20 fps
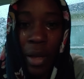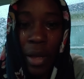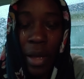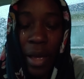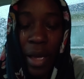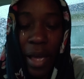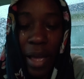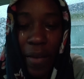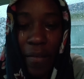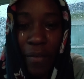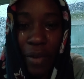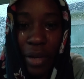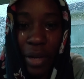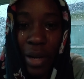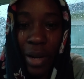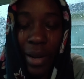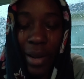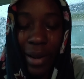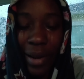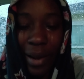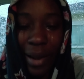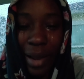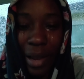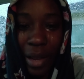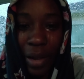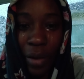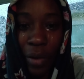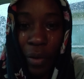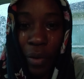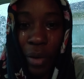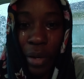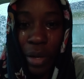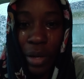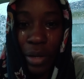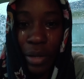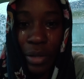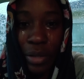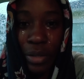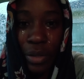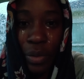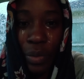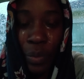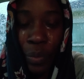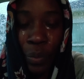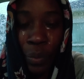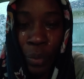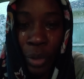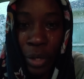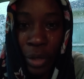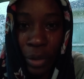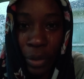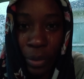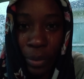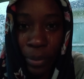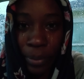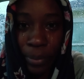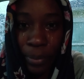Heaven and hell is real.